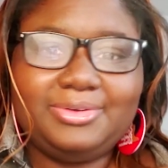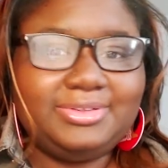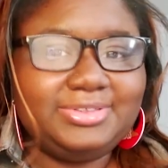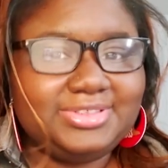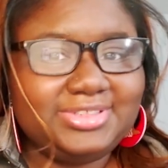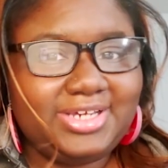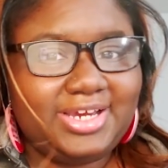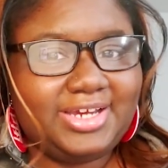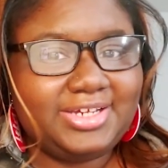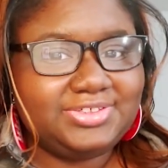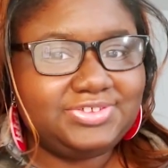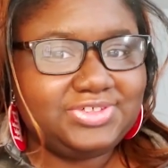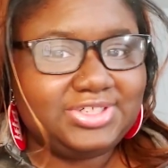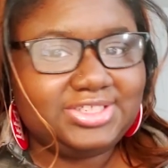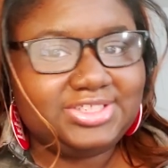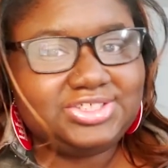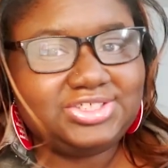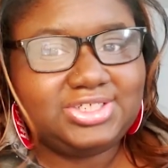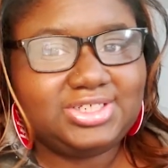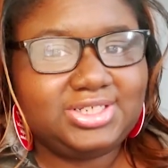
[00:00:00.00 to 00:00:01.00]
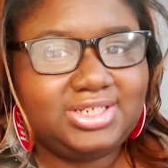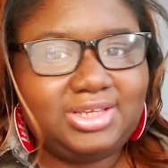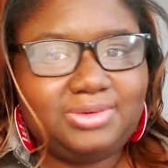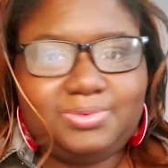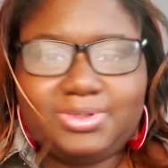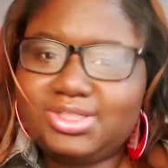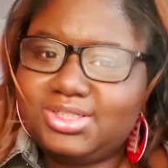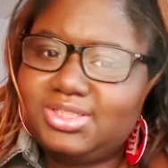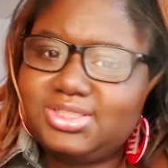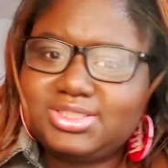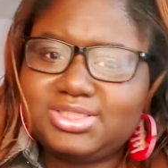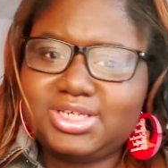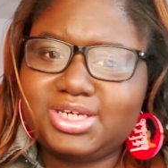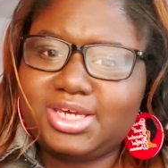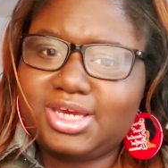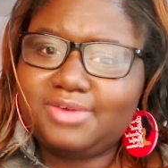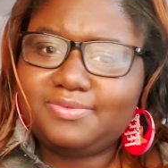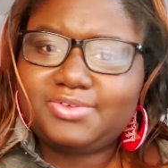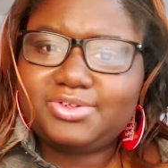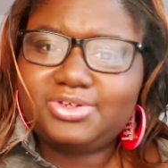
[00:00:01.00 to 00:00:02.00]
dehydration and what it looks
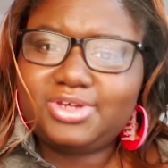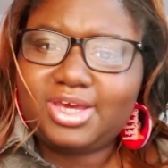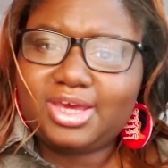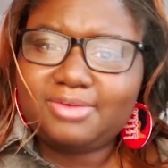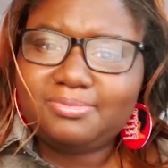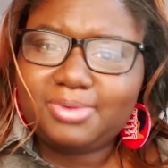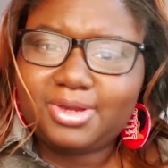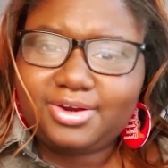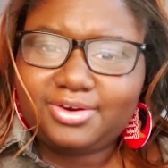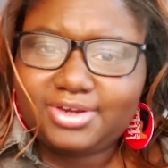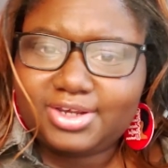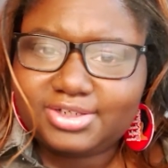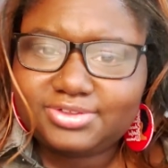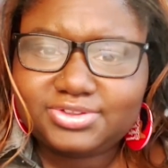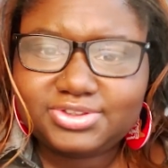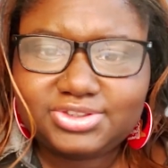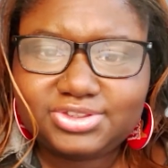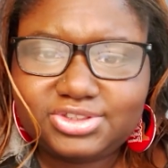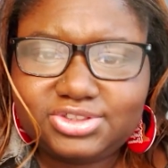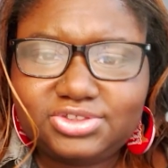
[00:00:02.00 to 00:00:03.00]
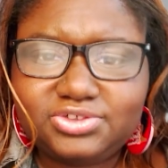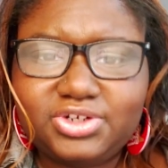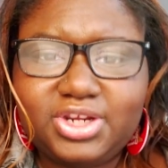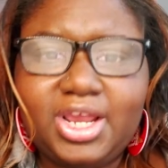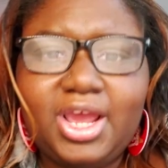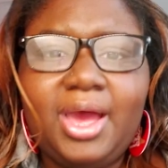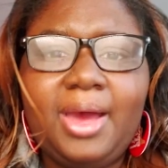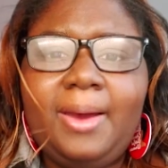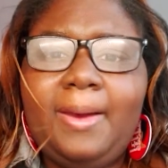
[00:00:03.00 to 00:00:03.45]
like after you have bariatric surgery,